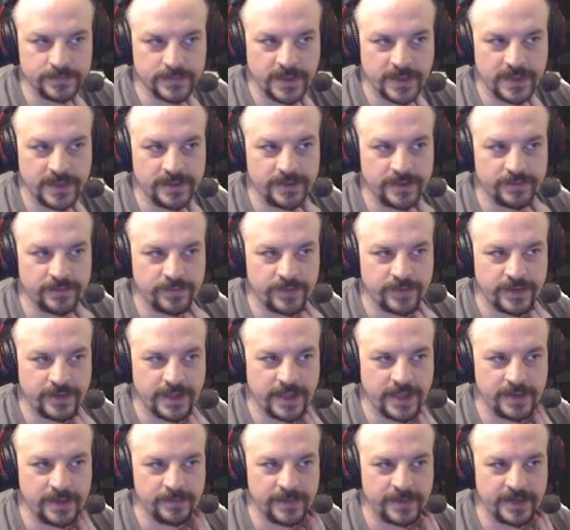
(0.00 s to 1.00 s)
And then for the
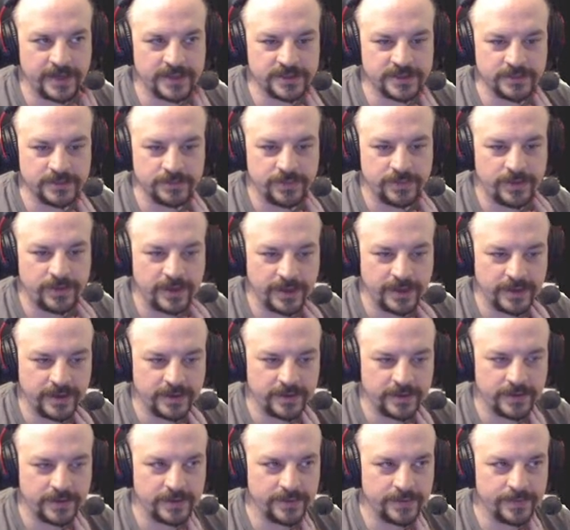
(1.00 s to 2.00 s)
animation
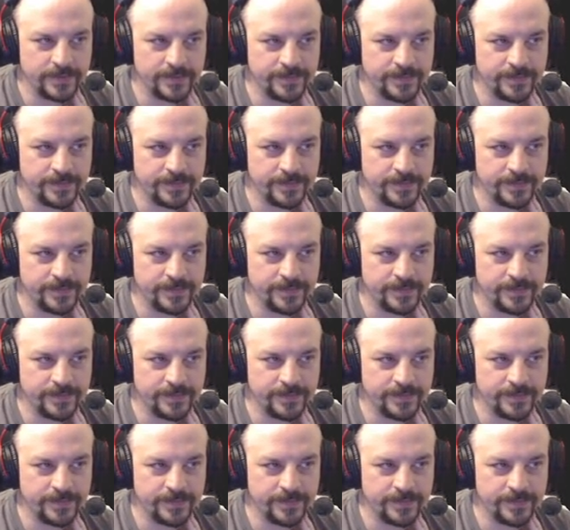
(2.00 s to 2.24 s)
player,